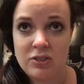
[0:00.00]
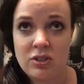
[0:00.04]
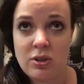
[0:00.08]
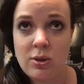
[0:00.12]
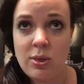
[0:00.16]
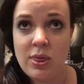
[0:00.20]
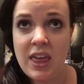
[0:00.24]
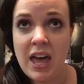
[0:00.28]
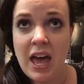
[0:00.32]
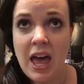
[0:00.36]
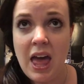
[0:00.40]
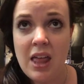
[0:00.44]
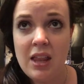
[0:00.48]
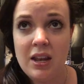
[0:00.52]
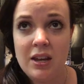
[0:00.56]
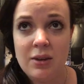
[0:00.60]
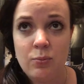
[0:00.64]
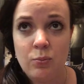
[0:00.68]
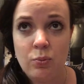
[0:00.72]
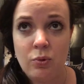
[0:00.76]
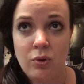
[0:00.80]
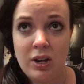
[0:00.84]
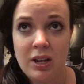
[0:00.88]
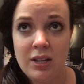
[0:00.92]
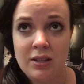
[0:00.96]
So that
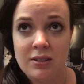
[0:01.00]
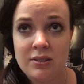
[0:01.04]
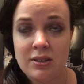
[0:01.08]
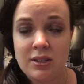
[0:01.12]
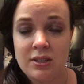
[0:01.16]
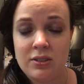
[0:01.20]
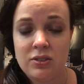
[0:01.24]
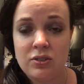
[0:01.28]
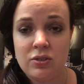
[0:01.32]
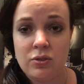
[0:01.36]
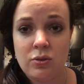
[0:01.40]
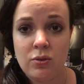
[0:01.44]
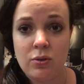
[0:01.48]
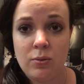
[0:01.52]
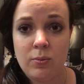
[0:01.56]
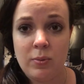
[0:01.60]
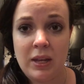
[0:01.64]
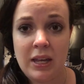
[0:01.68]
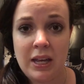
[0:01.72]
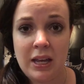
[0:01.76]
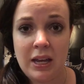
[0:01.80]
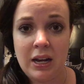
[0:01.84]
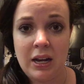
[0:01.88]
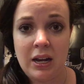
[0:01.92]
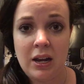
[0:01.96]
brings us to the
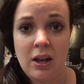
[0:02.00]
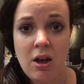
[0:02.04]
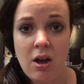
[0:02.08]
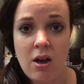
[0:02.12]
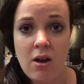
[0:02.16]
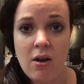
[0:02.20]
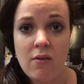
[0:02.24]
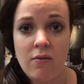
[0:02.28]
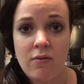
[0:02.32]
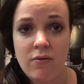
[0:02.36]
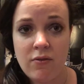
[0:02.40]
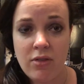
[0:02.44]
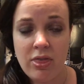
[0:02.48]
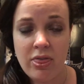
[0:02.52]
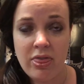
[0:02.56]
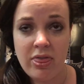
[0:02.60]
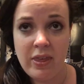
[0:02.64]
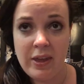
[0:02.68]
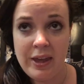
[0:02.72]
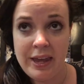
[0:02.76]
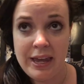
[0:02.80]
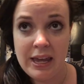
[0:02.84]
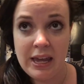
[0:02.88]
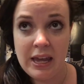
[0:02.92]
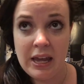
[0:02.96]
beginning of
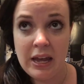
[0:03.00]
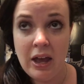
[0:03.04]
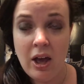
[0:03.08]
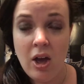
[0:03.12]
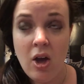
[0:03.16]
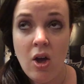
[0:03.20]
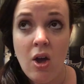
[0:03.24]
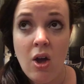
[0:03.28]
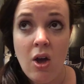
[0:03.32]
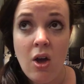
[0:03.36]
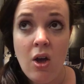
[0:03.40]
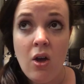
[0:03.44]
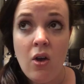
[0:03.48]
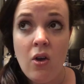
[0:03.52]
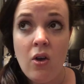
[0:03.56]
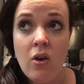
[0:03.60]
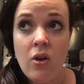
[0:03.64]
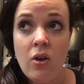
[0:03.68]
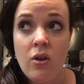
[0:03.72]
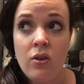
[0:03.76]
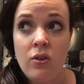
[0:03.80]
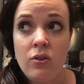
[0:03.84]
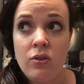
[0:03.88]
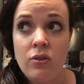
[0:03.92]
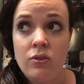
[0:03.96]
the
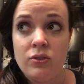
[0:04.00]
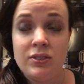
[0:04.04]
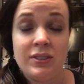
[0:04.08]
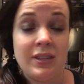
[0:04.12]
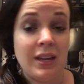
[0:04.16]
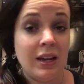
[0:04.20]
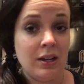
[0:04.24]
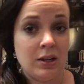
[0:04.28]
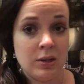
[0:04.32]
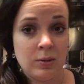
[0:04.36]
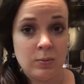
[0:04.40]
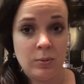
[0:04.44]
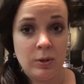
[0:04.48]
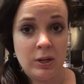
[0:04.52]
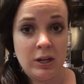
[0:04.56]
second